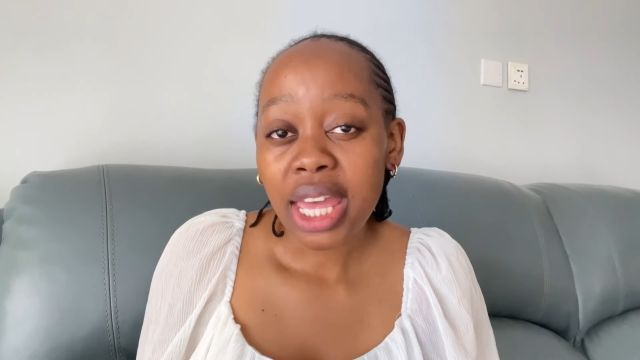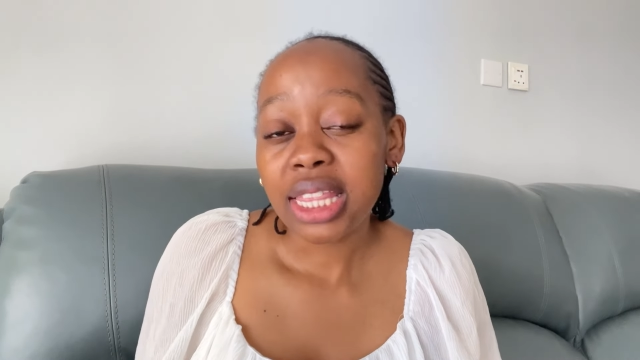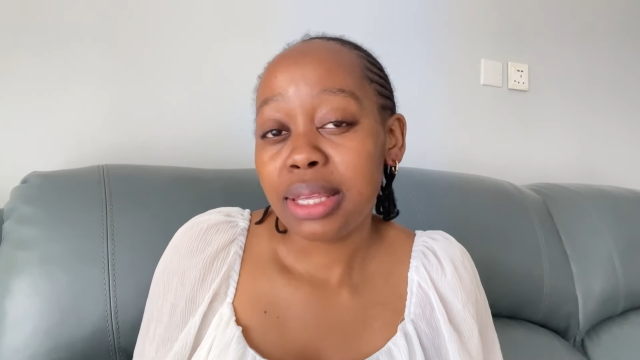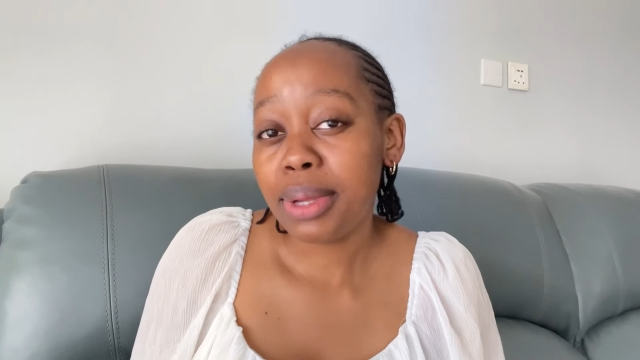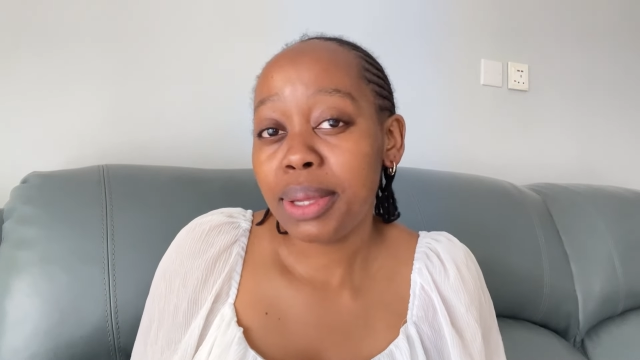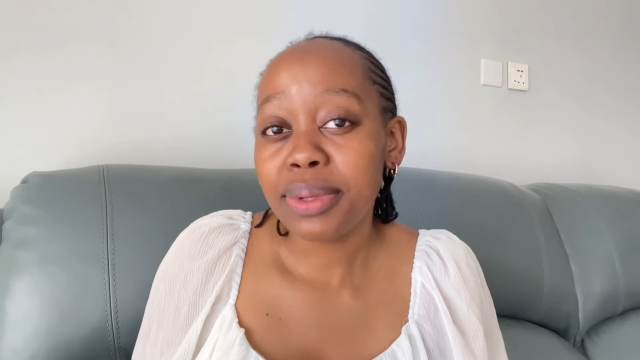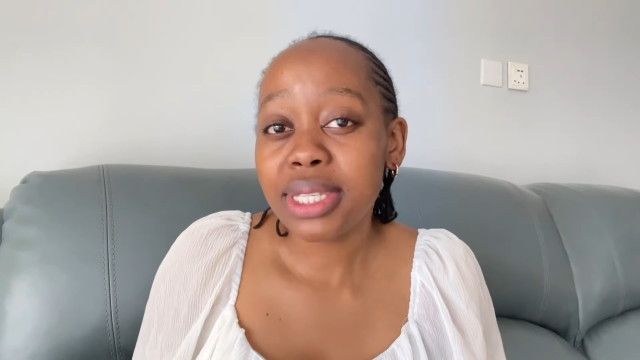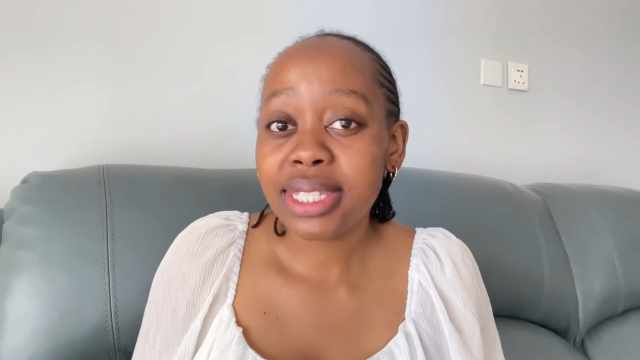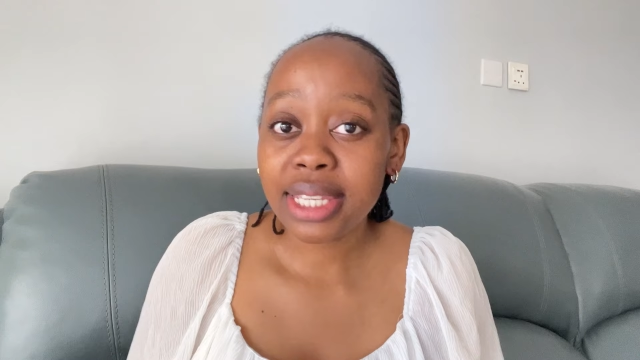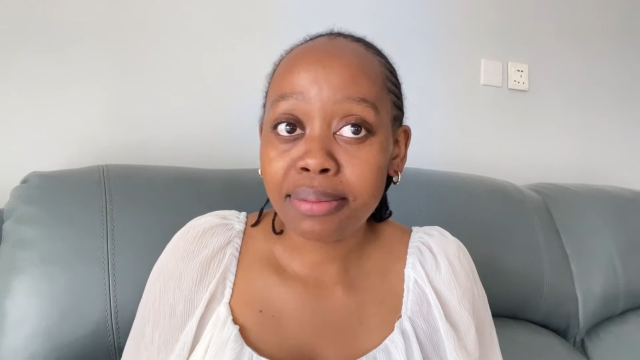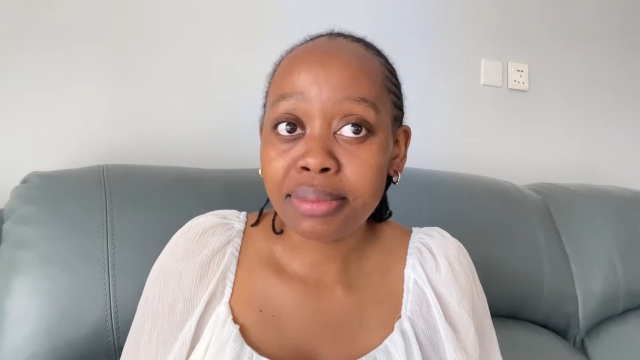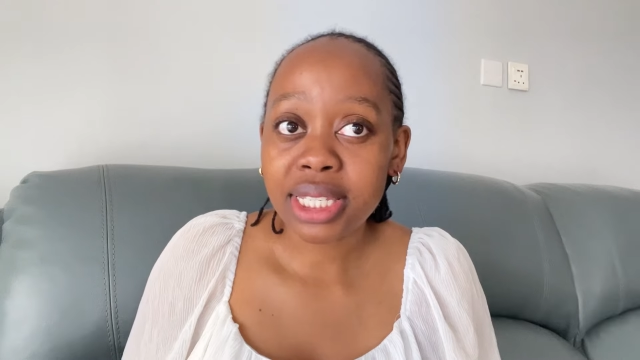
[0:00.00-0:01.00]
The baby
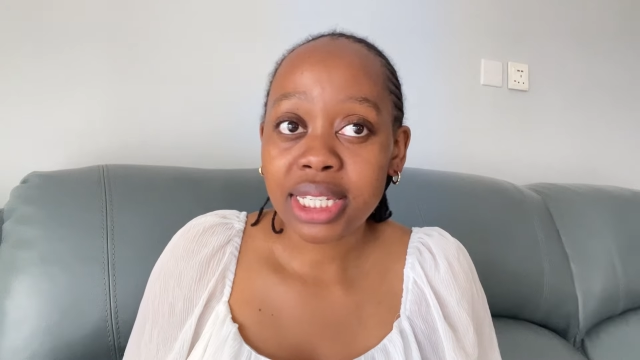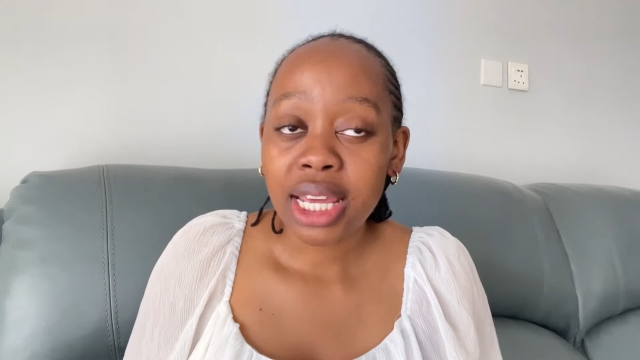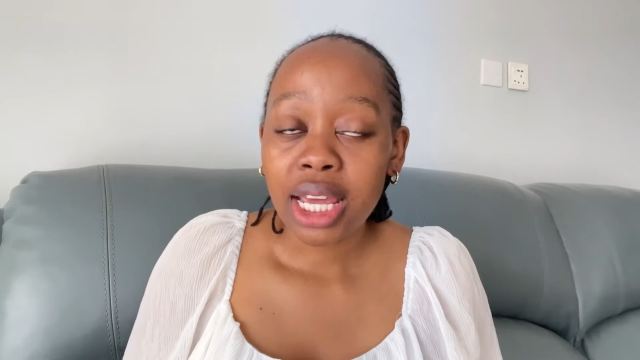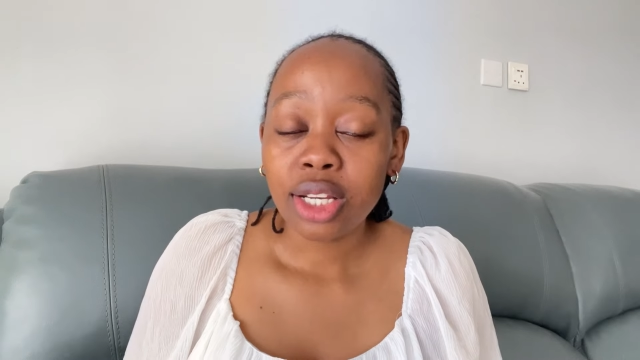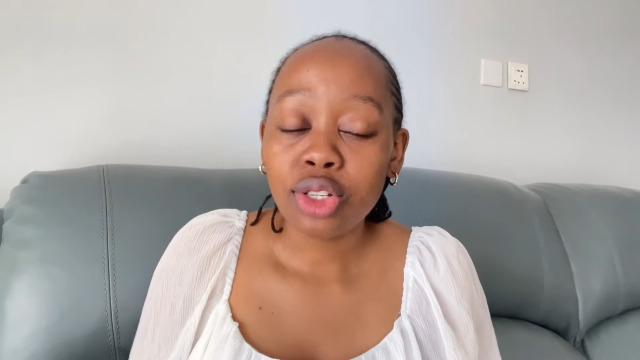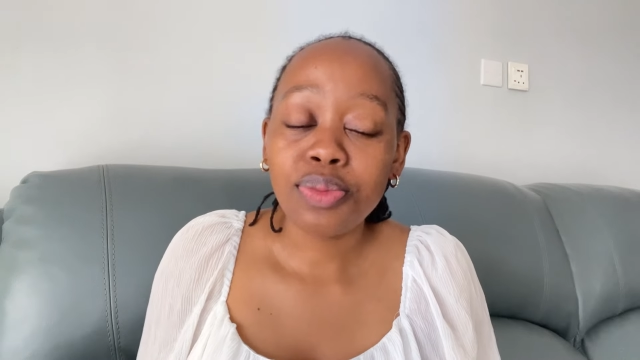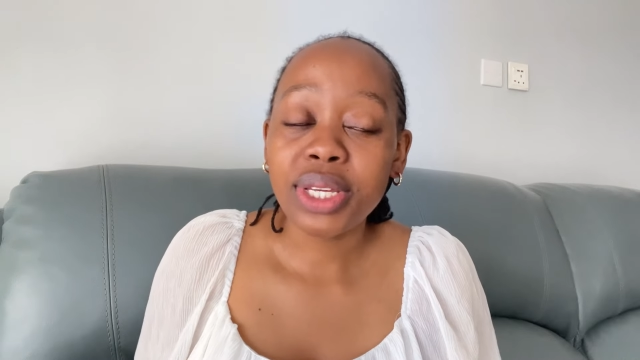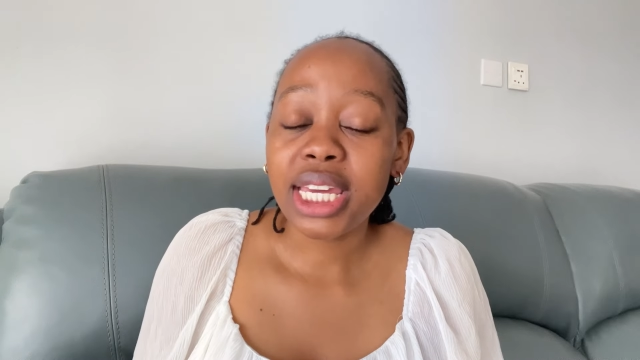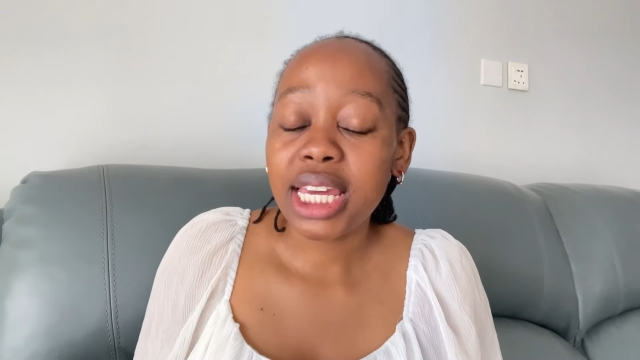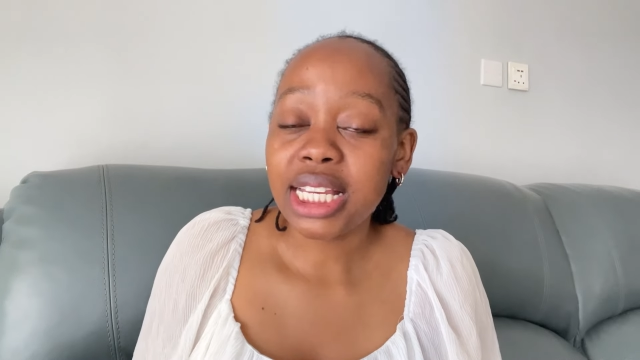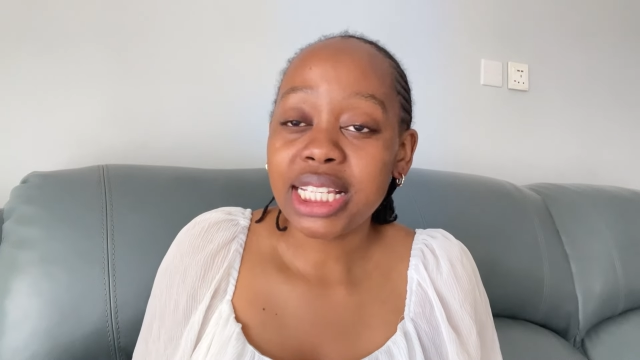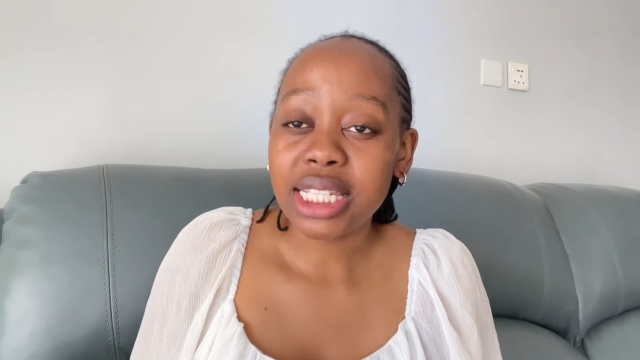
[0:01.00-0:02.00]
seemed to be
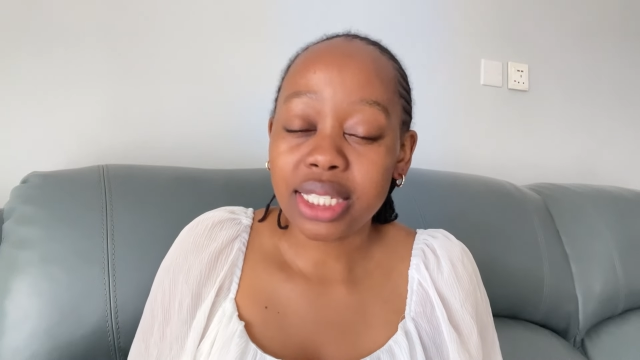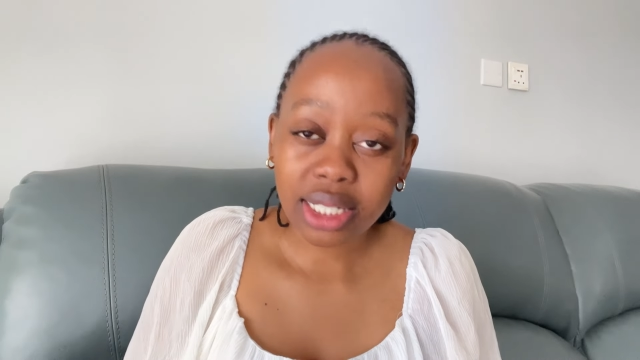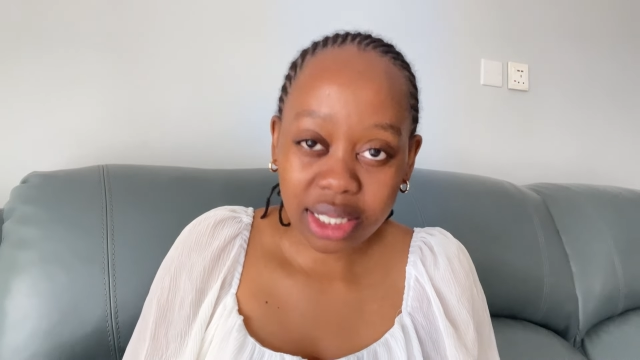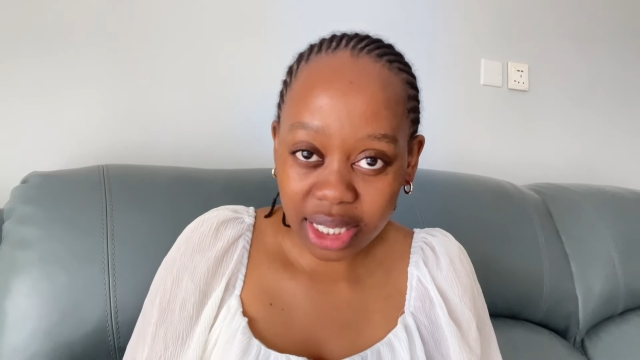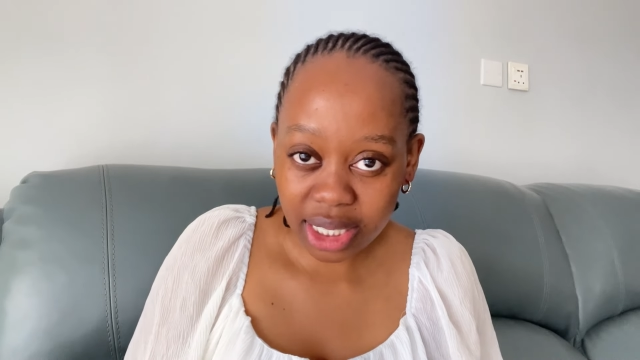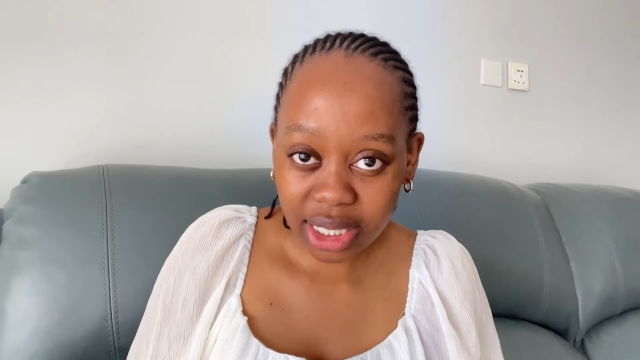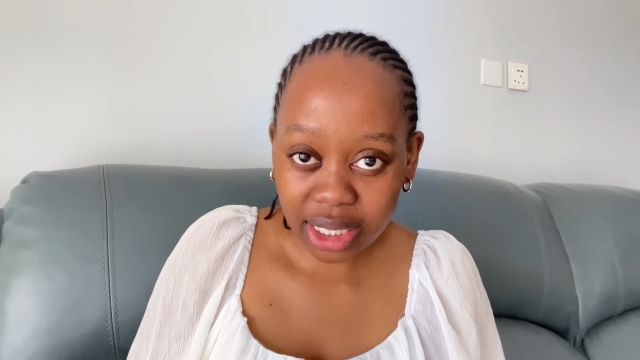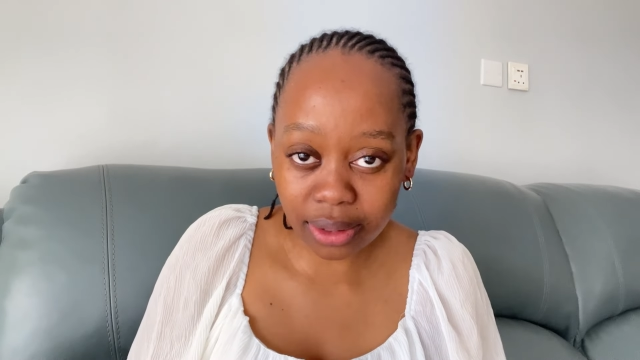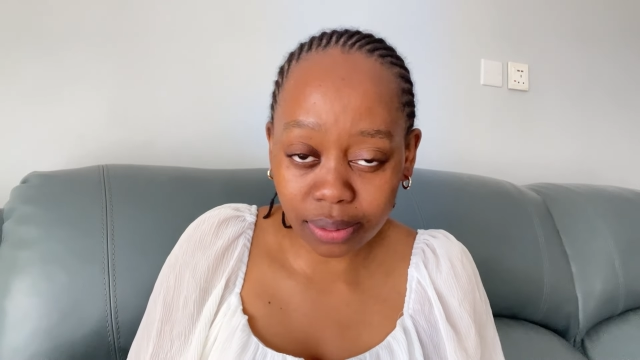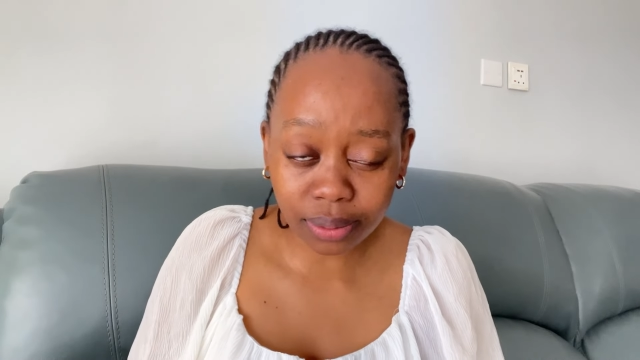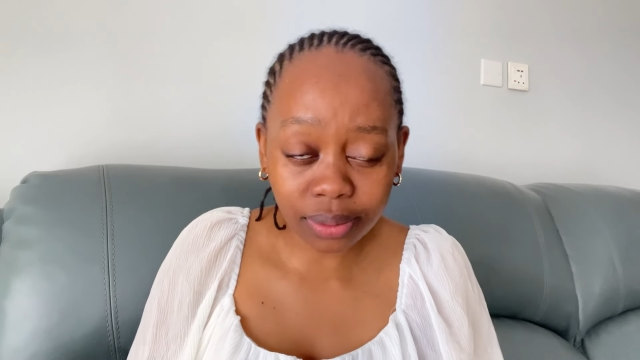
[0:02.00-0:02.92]
in distress.